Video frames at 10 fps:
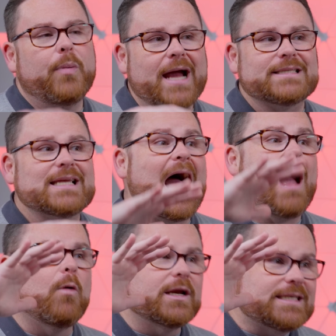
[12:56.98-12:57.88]
But
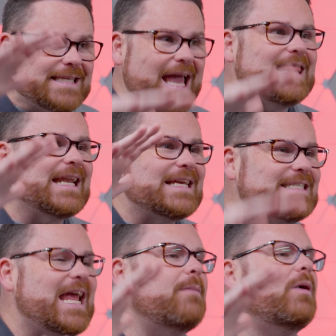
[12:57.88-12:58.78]
I want to say that I
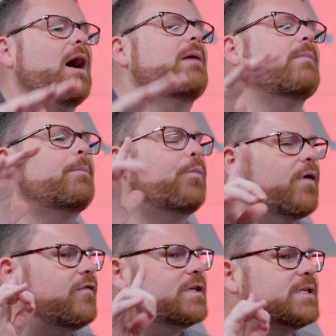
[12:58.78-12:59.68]
stand behind my
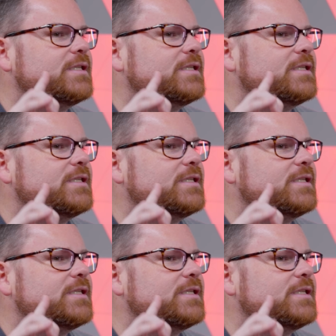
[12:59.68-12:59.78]
previous